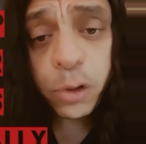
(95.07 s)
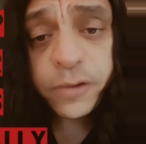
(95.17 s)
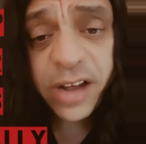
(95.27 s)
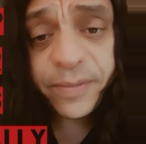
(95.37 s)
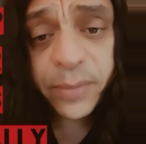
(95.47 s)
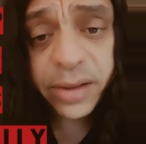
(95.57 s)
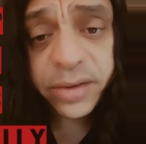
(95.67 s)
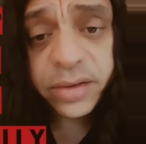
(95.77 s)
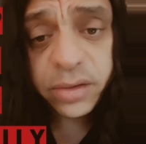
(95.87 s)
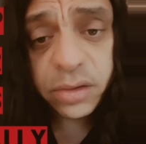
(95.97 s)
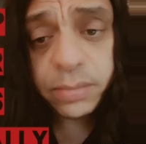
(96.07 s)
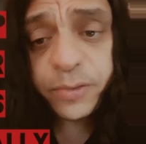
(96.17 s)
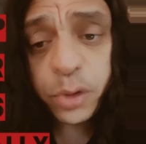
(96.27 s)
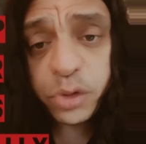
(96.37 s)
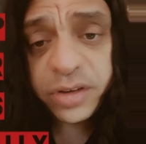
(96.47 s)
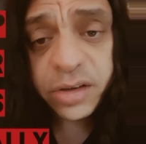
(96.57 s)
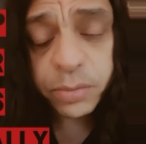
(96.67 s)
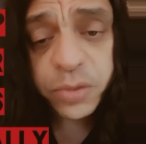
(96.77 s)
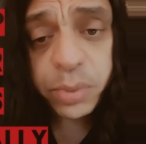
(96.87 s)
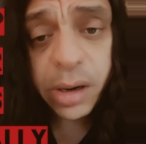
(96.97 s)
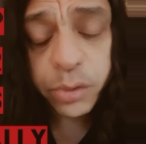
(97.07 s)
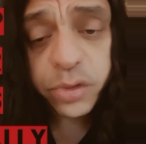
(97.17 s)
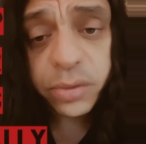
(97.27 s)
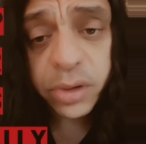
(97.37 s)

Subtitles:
to 5 months before you see some sprouts,